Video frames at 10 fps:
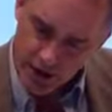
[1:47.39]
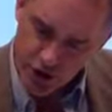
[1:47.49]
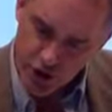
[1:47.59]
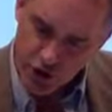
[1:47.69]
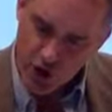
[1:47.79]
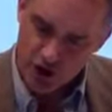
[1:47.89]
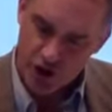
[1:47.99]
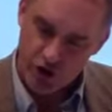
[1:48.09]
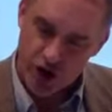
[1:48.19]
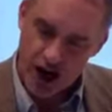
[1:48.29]

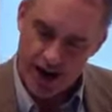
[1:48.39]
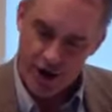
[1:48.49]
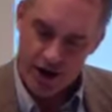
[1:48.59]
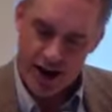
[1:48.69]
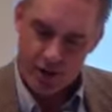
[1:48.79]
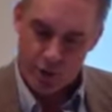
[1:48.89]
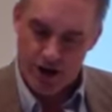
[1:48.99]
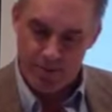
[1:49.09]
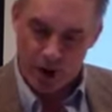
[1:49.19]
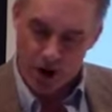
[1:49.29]
structure, iron, and
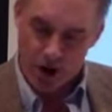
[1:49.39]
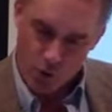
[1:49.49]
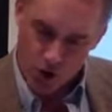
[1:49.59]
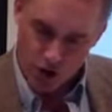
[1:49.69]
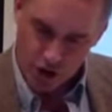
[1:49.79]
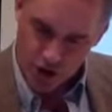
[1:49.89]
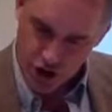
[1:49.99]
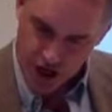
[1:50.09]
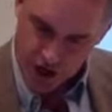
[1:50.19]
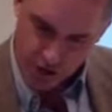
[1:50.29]
rebar worker
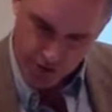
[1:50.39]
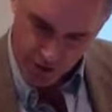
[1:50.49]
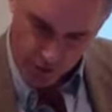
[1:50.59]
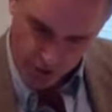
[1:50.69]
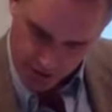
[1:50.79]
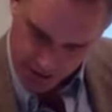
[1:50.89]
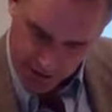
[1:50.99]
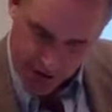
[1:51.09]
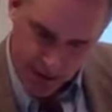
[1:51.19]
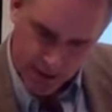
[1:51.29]
gender equality.